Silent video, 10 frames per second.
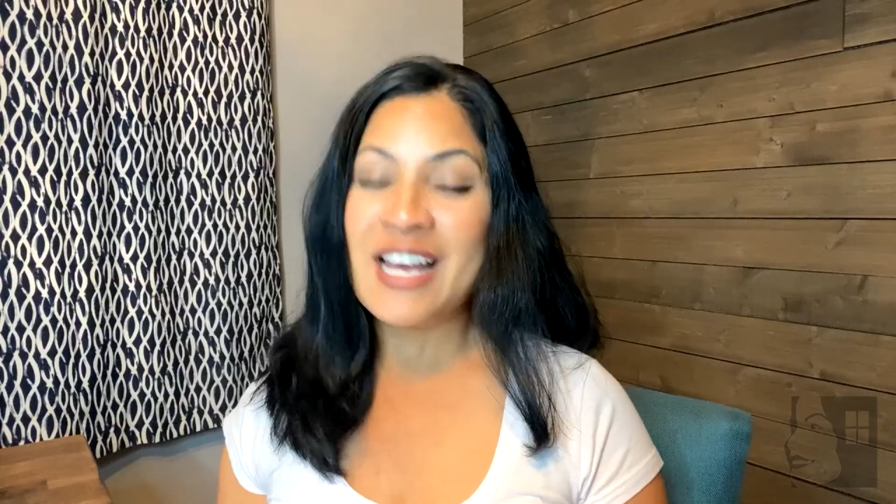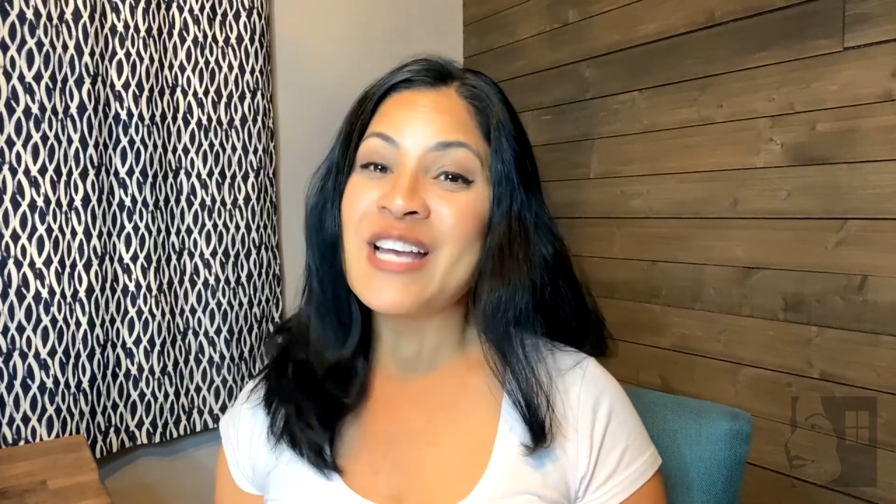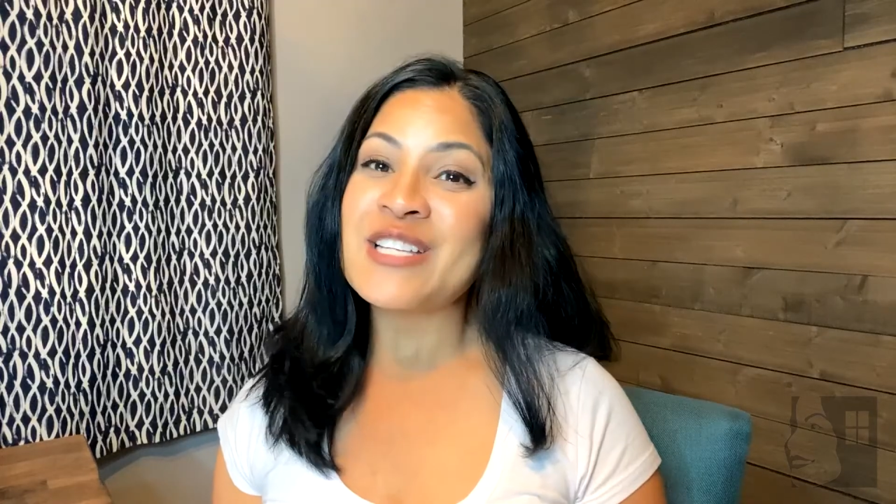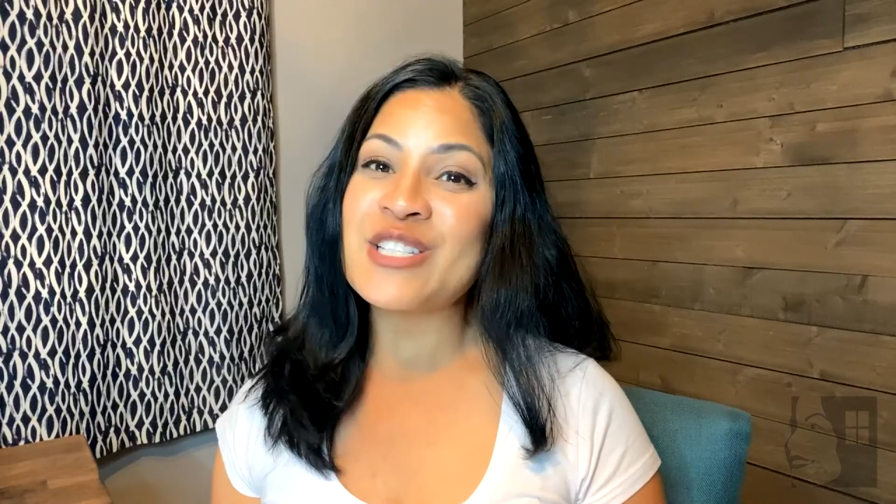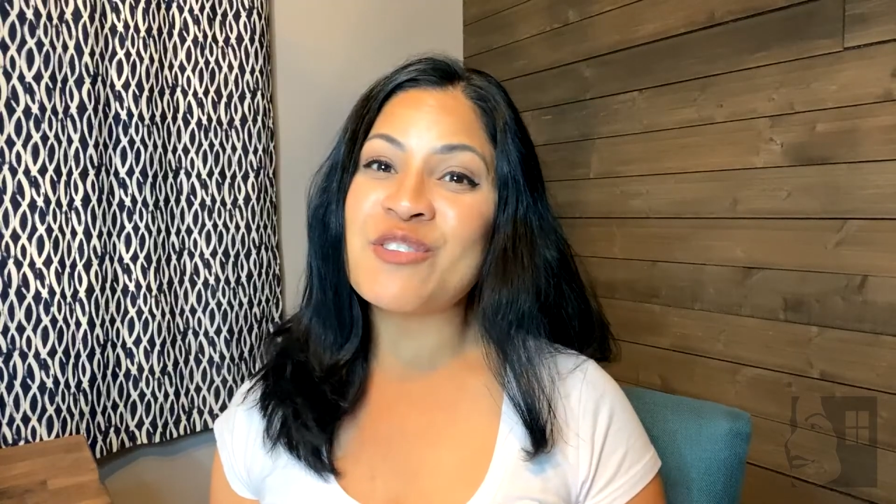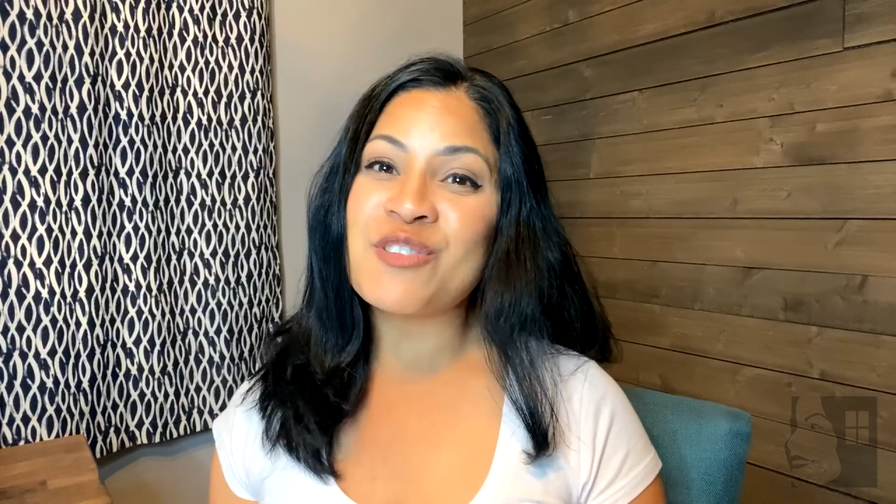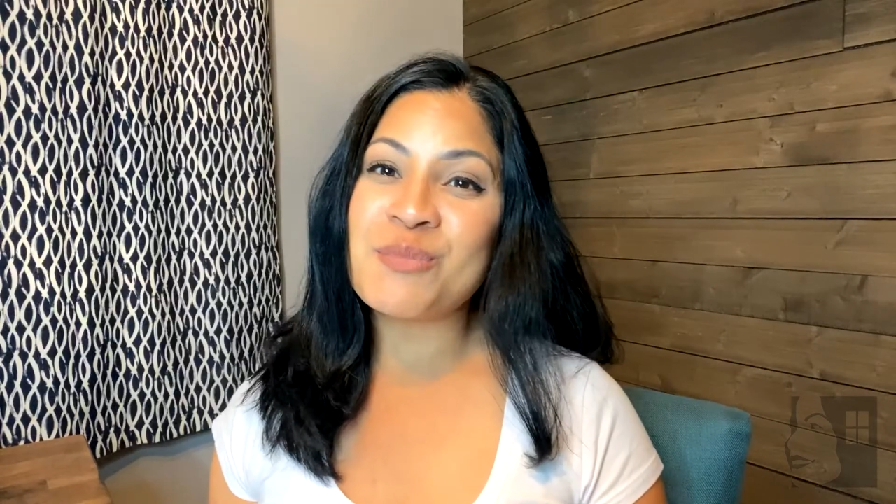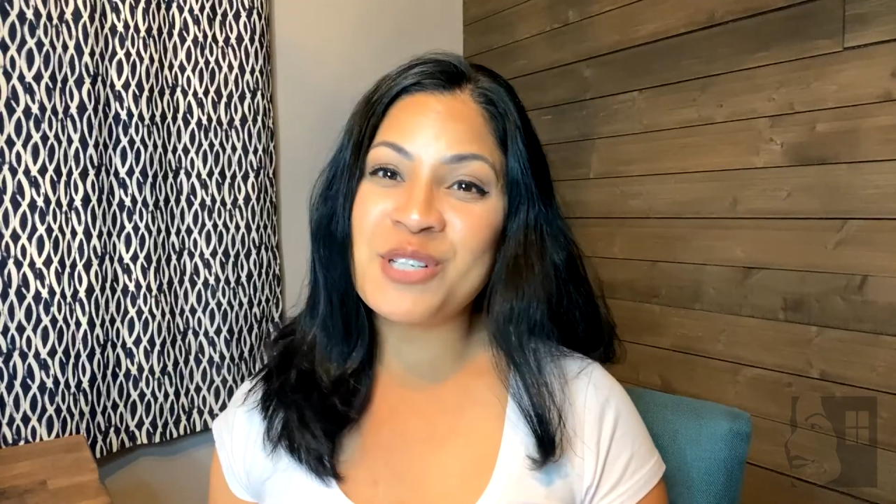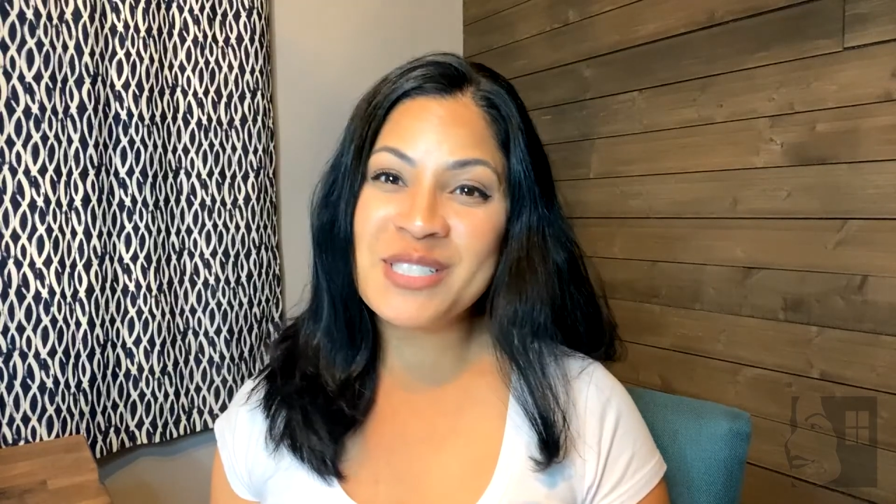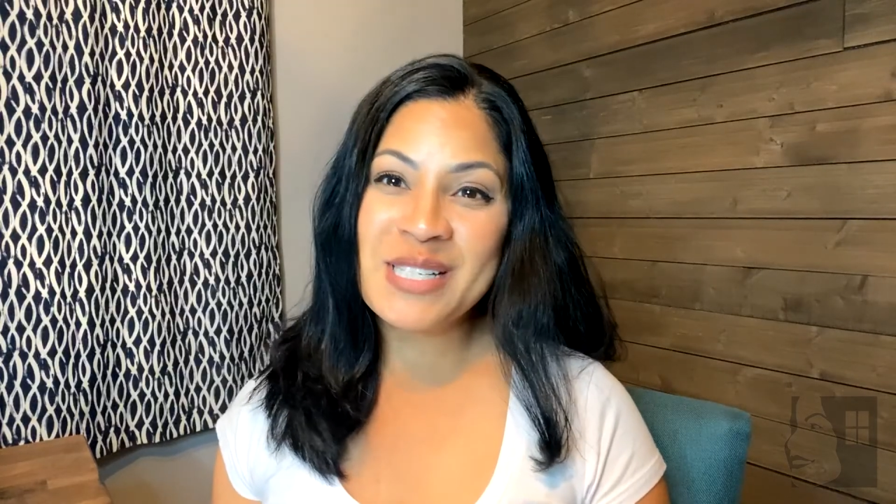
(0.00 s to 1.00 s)
So for
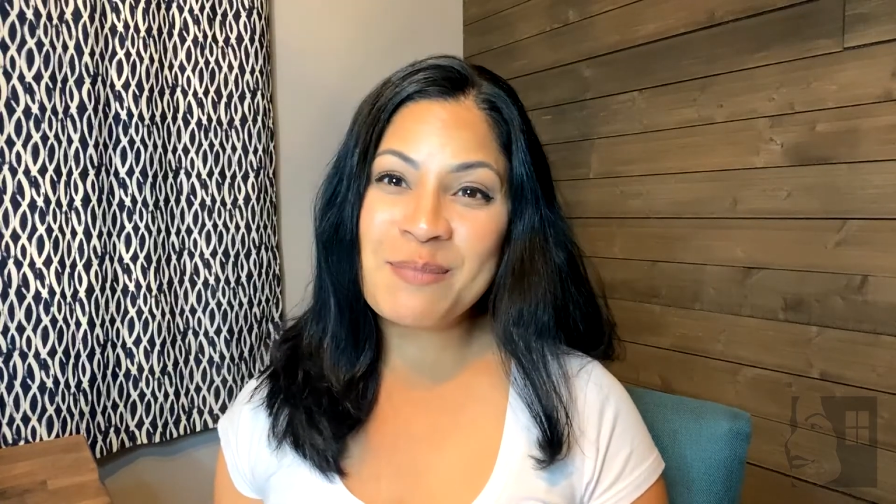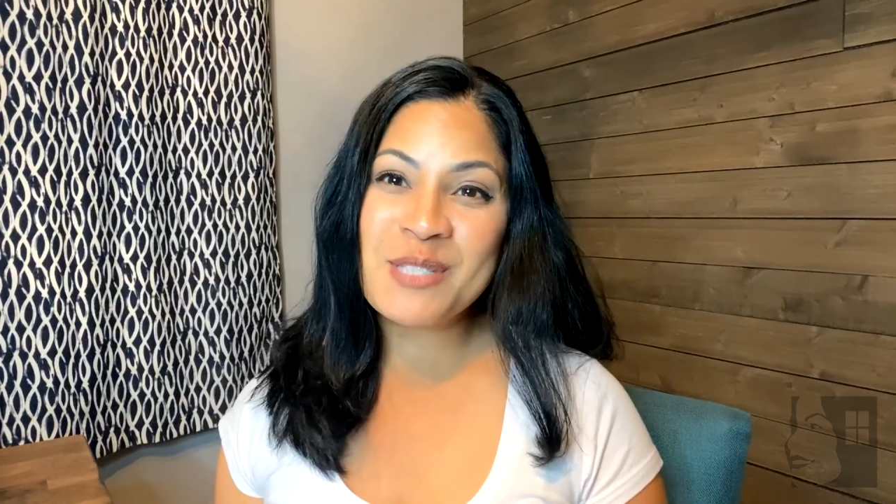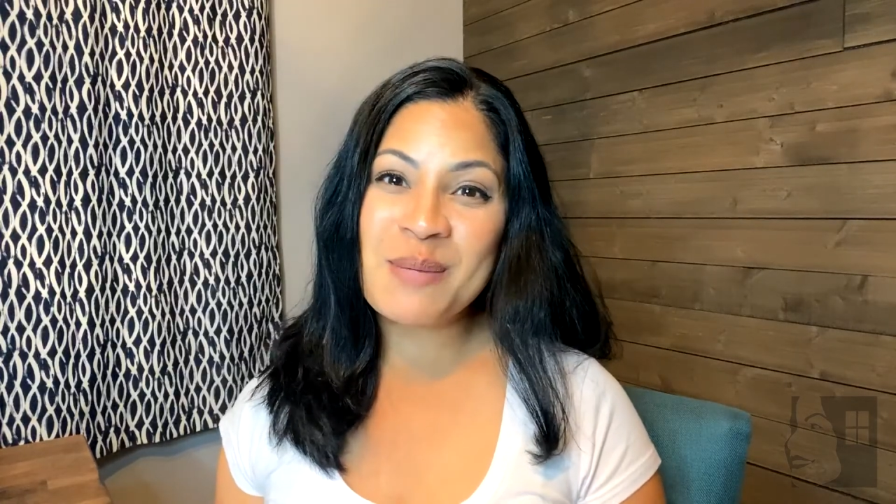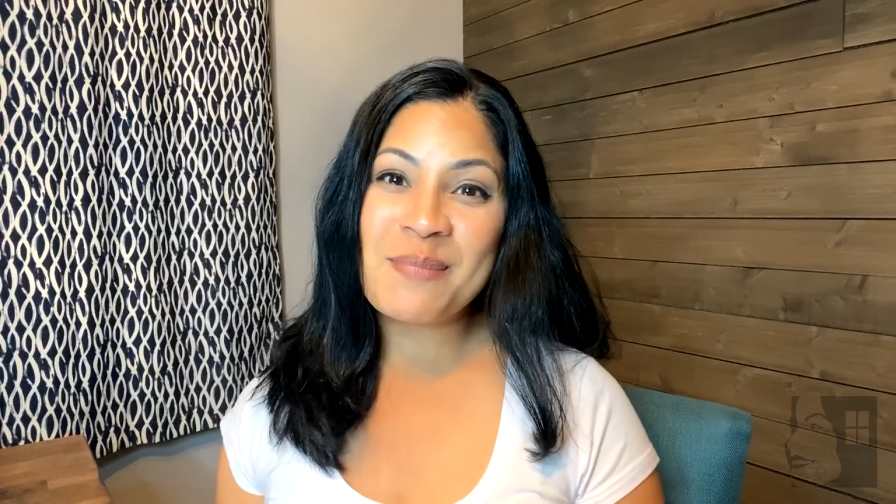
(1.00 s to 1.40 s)
more tips on